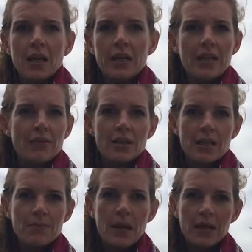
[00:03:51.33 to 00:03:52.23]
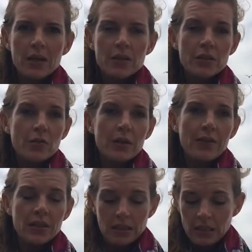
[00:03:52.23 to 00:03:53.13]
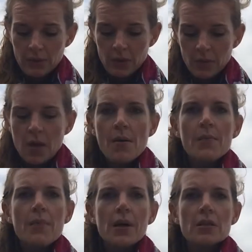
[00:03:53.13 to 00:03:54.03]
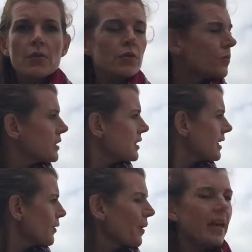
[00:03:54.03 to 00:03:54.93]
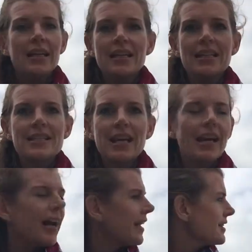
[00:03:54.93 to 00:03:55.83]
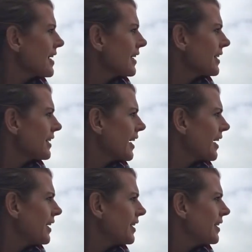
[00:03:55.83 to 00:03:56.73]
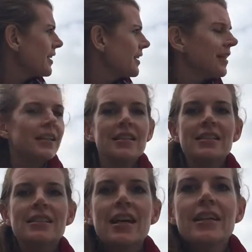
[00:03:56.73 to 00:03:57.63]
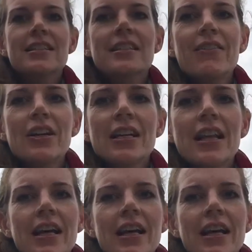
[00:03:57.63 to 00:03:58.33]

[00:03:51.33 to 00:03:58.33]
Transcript: I never take painkillers, I don't really have any need for them, but because I was recently away in India, I had taken it's nice, have a look at